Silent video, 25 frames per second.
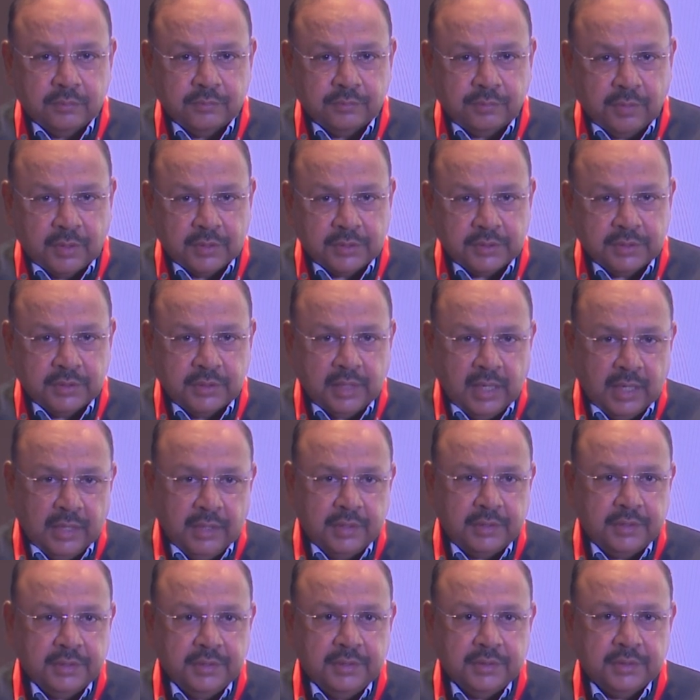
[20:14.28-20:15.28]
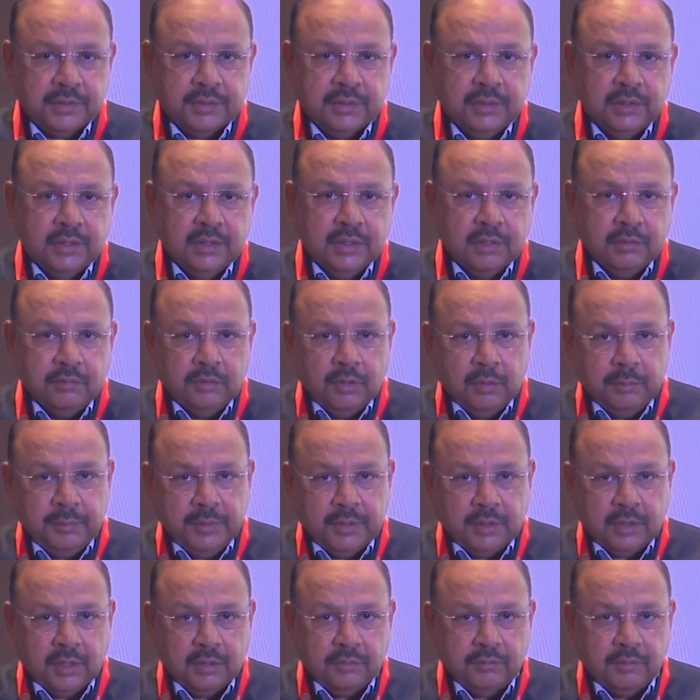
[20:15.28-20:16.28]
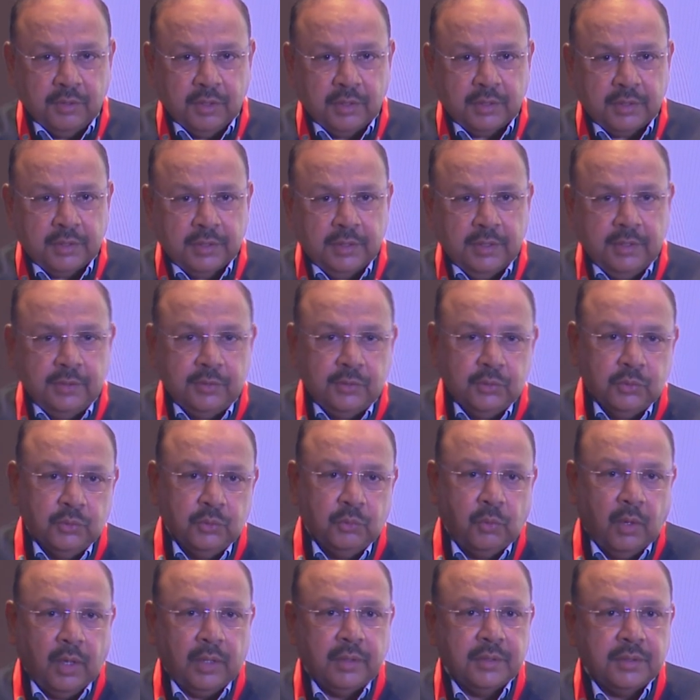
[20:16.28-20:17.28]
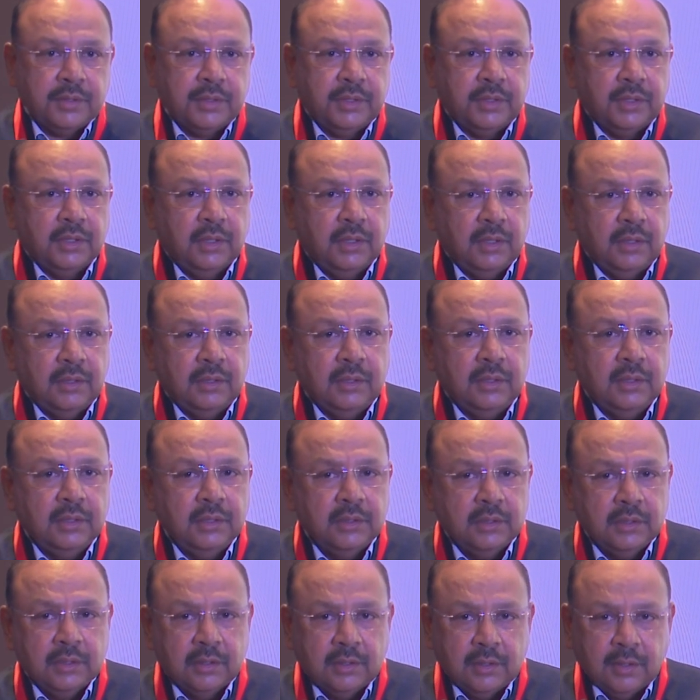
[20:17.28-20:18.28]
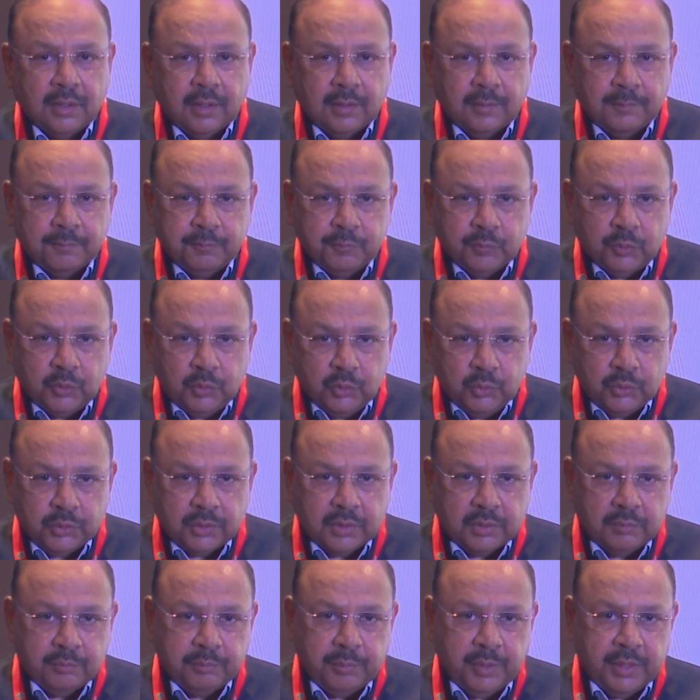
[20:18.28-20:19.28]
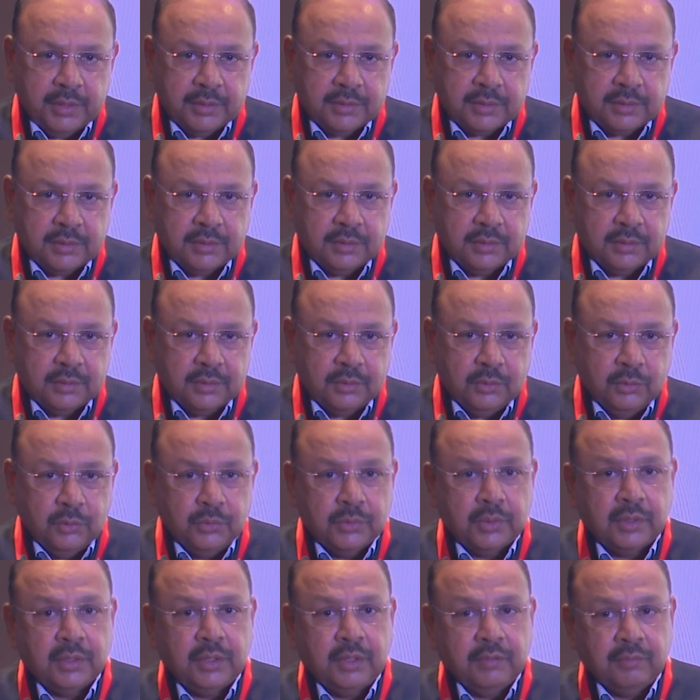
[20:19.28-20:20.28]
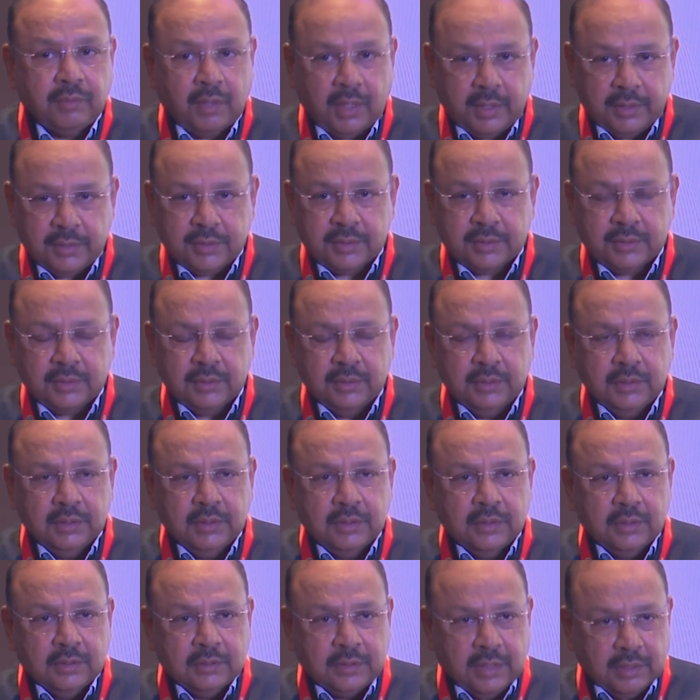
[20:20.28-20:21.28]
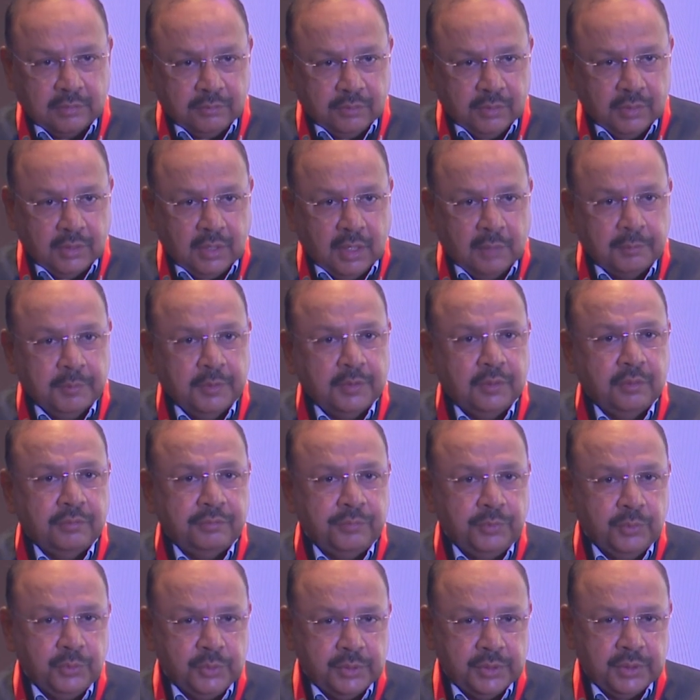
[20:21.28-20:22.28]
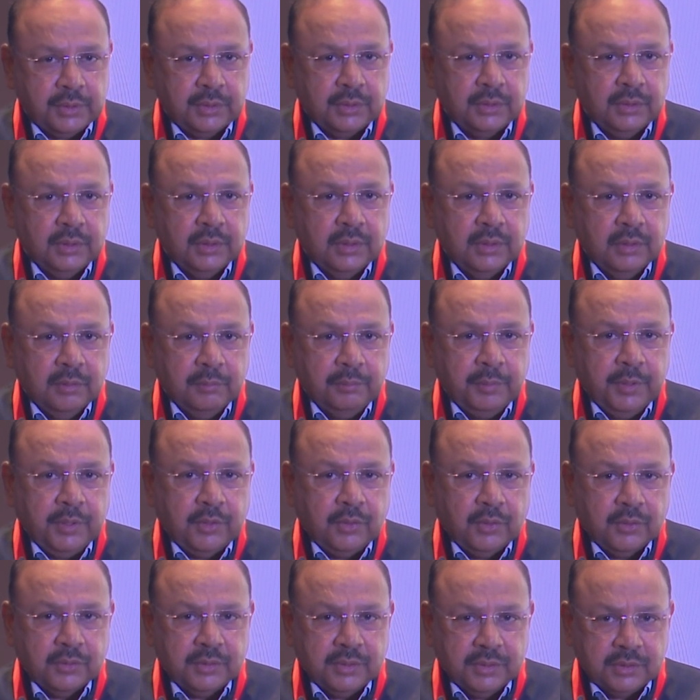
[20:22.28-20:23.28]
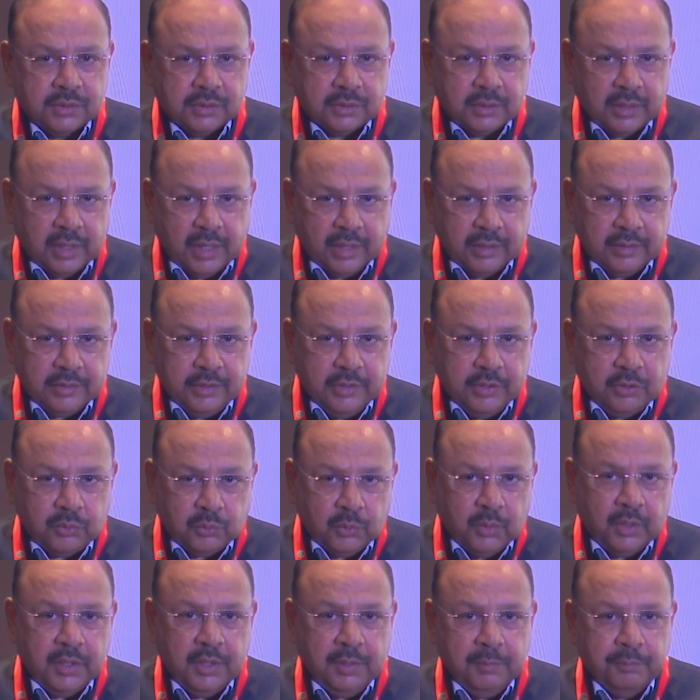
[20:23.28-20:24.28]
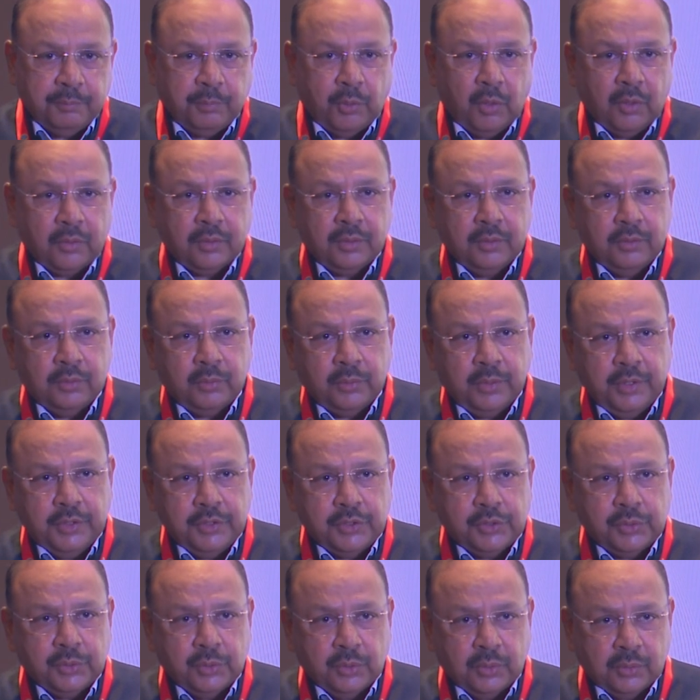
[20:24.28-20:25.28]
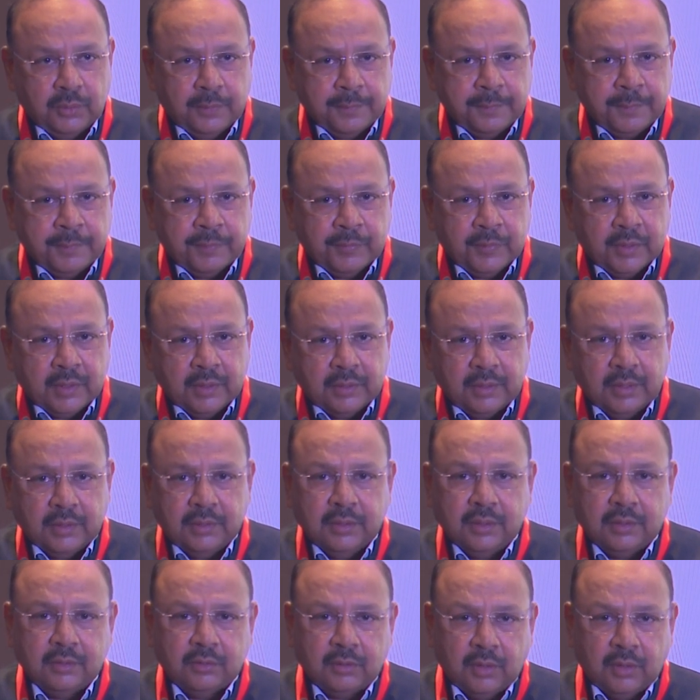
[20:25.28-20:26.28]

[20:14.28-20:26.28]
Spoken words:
functionalities will be converted into one single user-based user device that will come in the future, because it's equally important to ensure that the